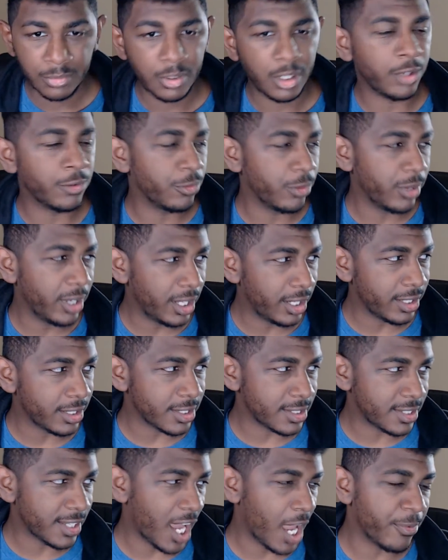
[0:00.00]
And really
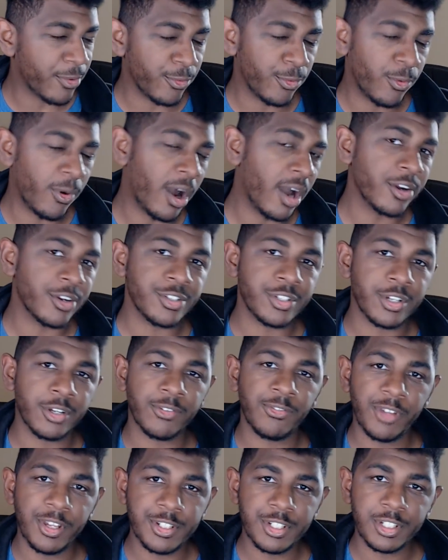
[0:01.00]
the type of waters you're
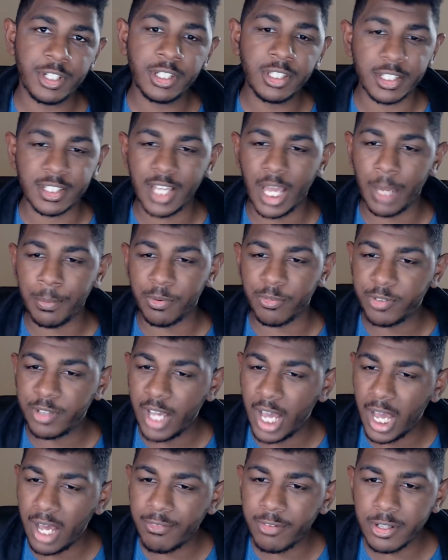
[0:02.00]
fishing, the type of
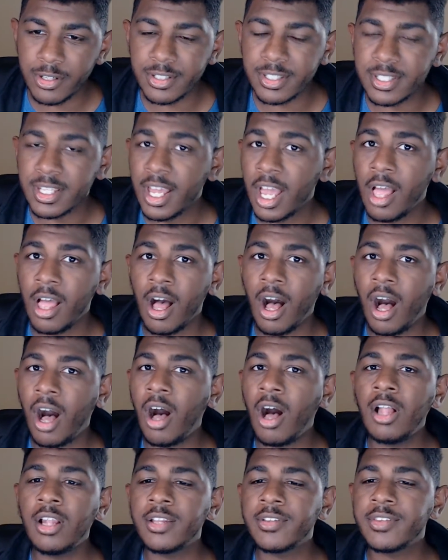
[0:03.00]
covers,
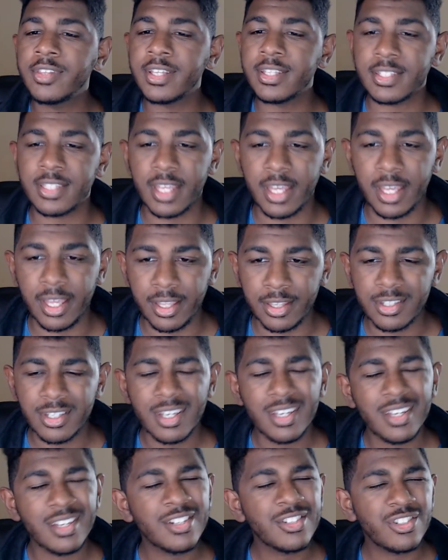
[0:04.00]
all of these things
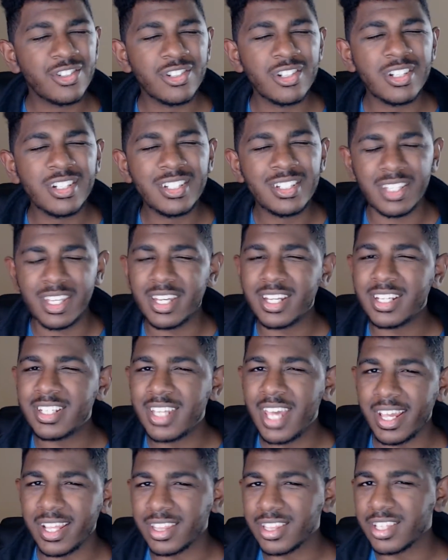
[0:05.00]
should
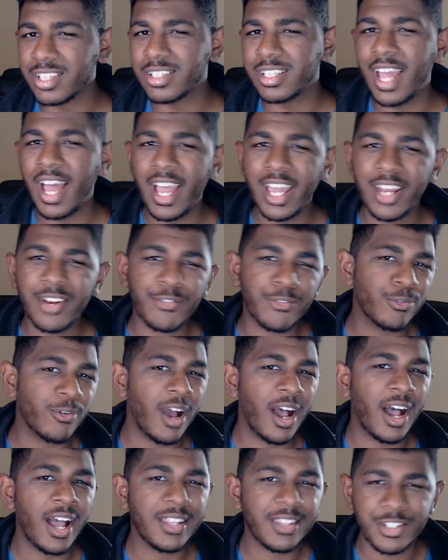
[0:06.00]
dictate the kind of
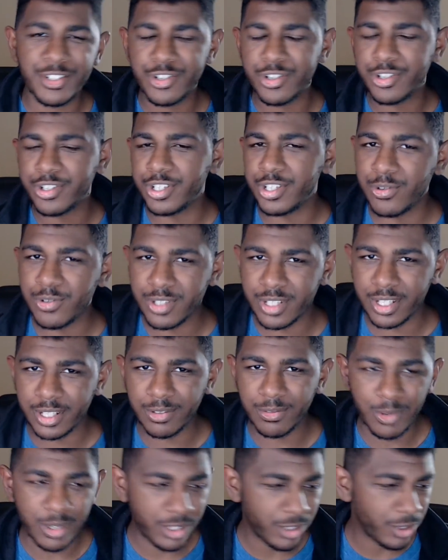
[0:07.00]
rod that you're using,
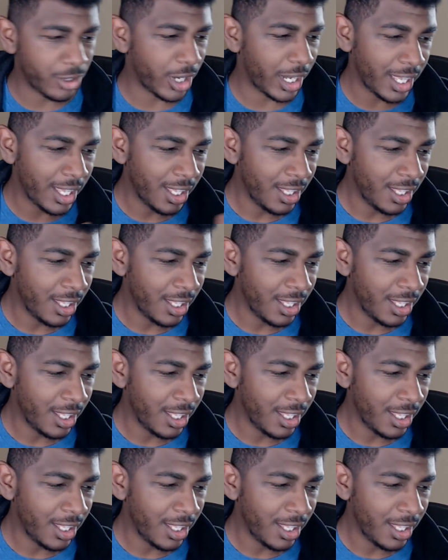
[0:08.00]
whether a